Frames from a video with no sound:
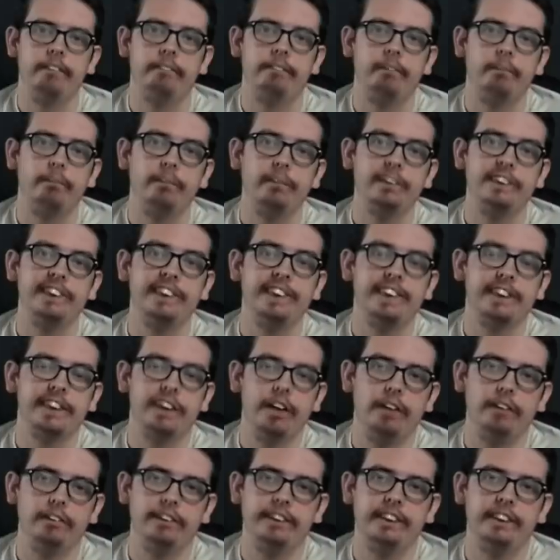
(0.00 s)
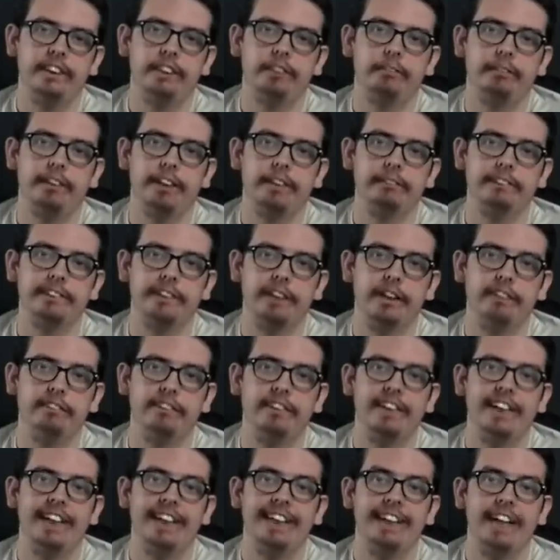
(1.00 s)
But once his karting career was over,
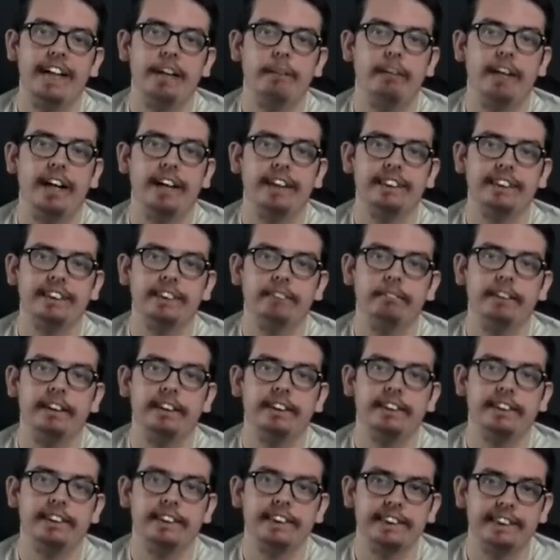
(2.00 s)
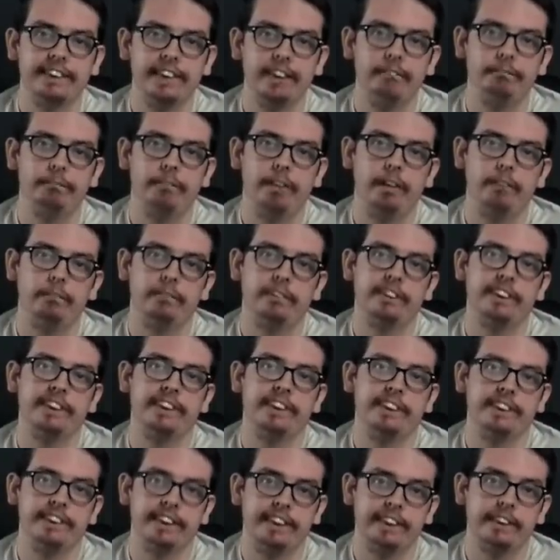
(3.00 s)
he now had to make the step up to
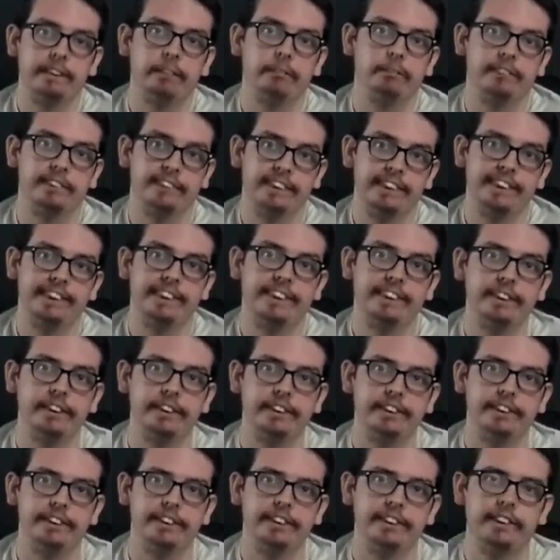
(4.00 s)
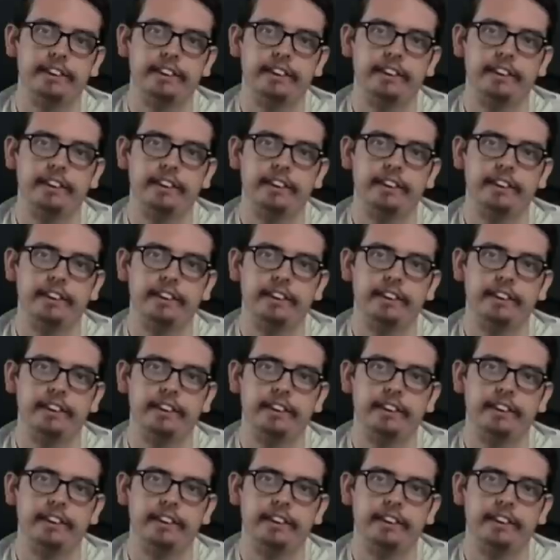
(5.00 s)
single seaters.